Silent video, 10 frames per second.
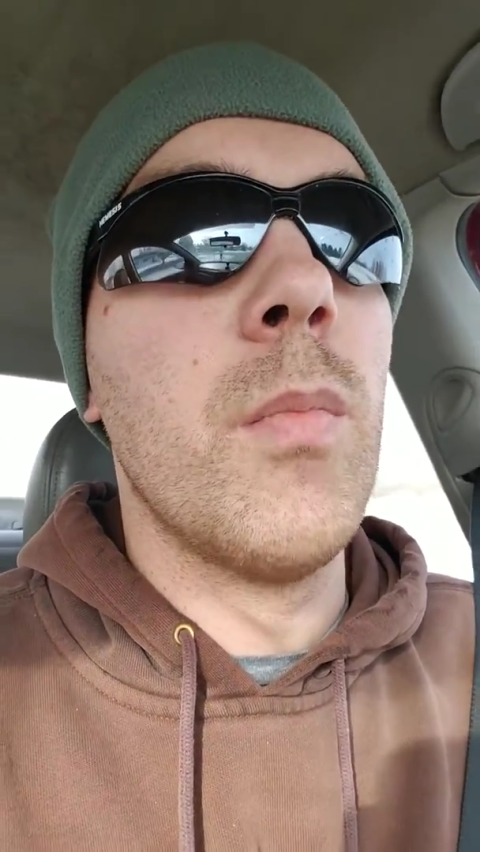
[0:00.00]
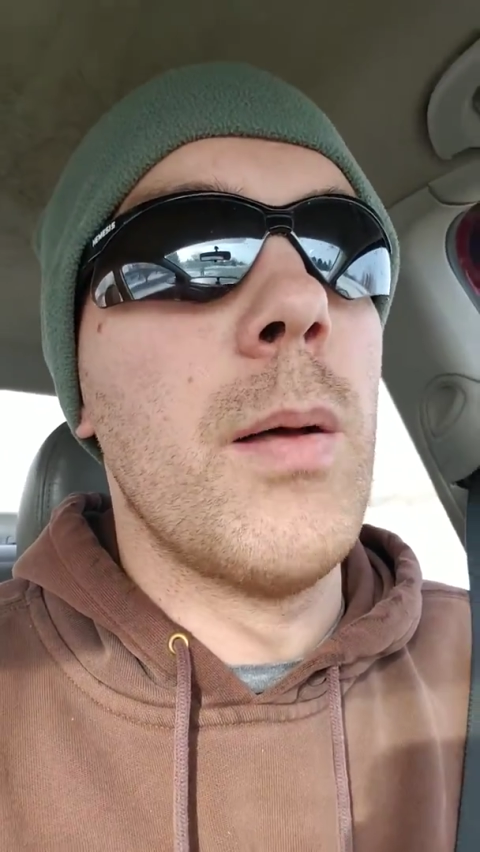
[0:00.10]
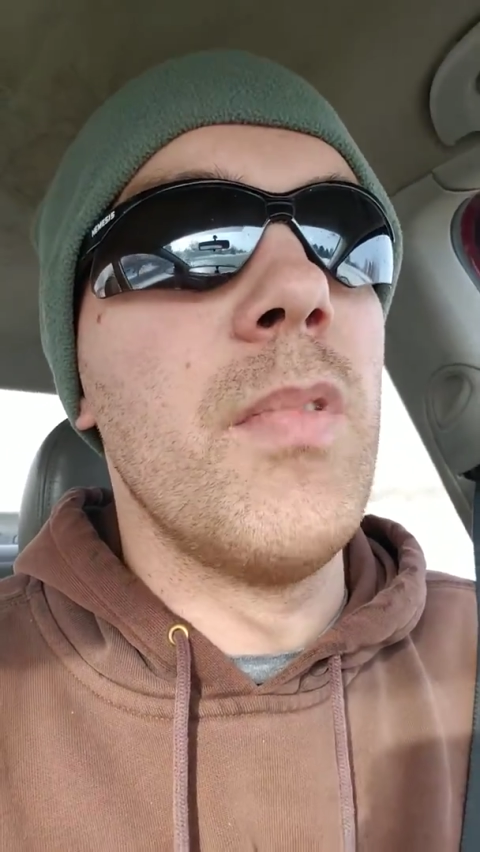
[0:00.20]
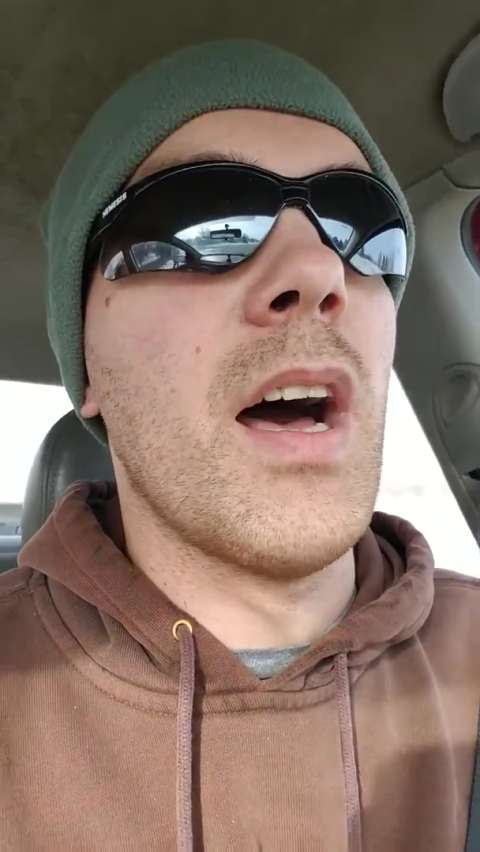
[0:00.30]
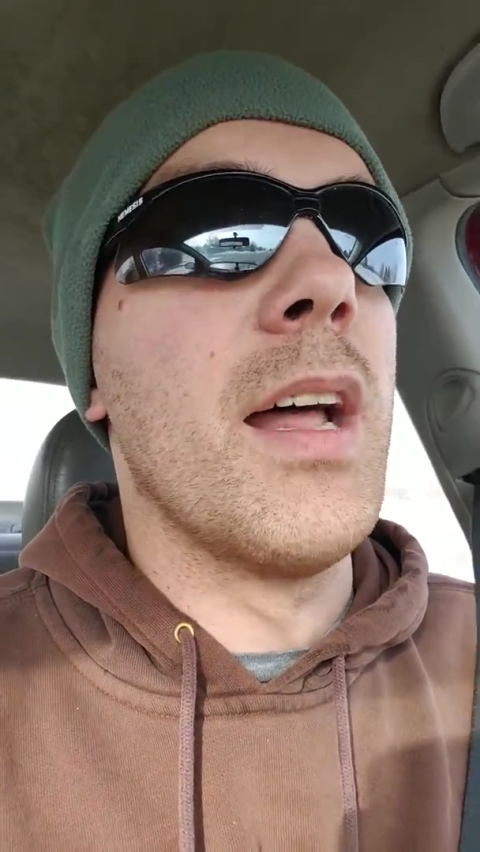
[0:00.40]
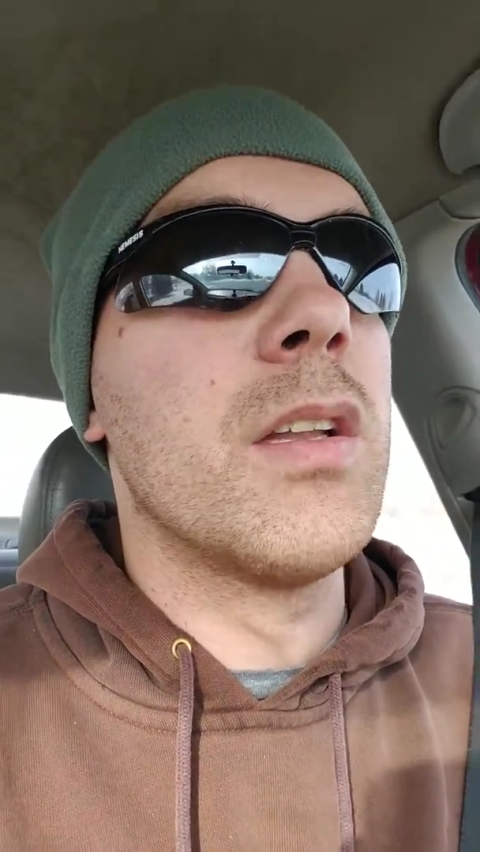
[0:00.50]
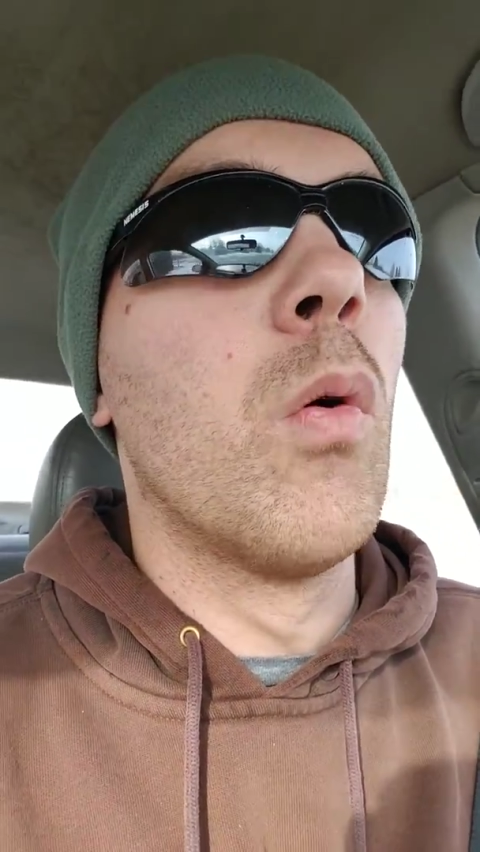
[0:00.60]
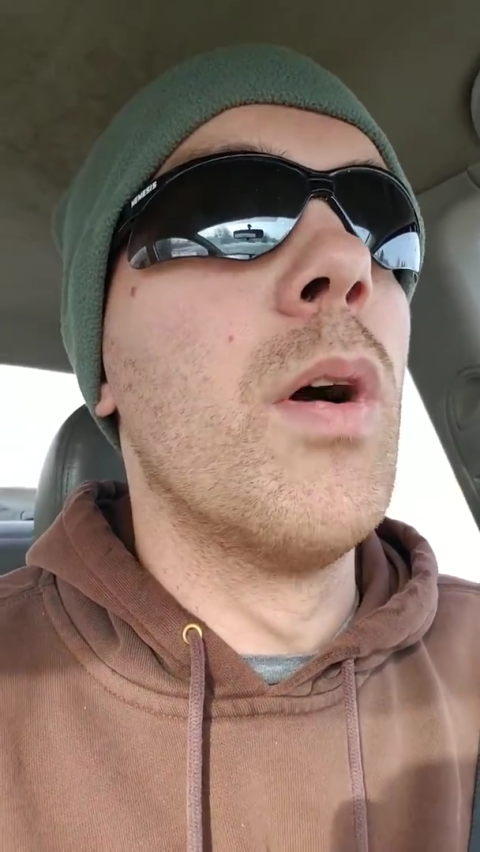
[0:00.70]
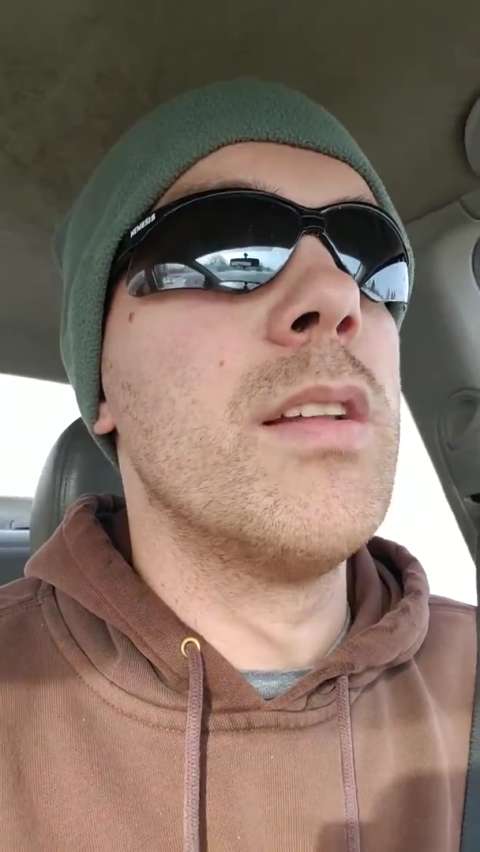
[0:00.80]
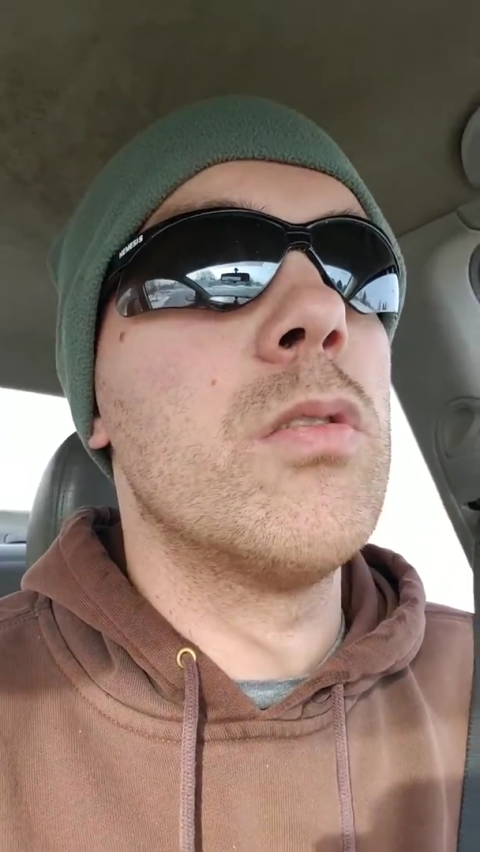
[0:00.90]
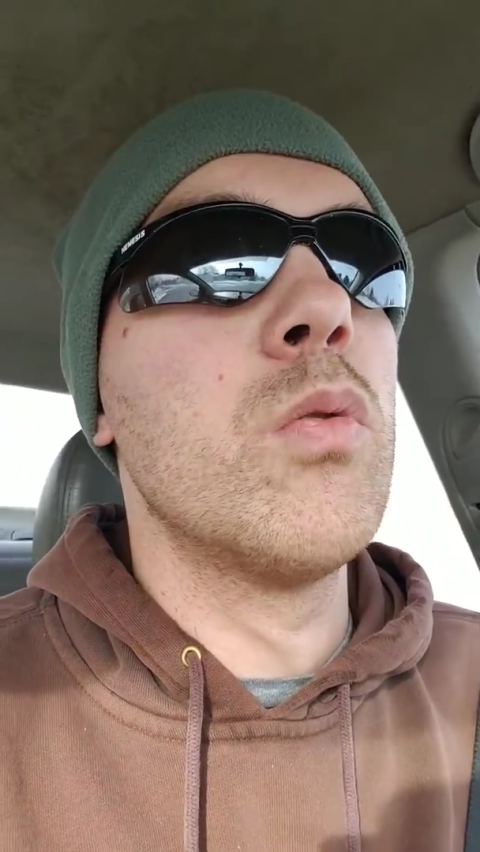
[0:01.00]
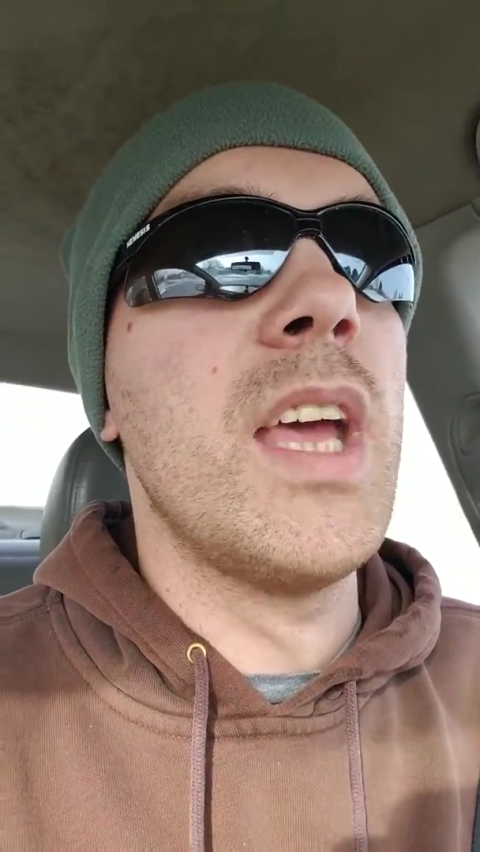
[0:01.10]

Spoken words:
I'm not going to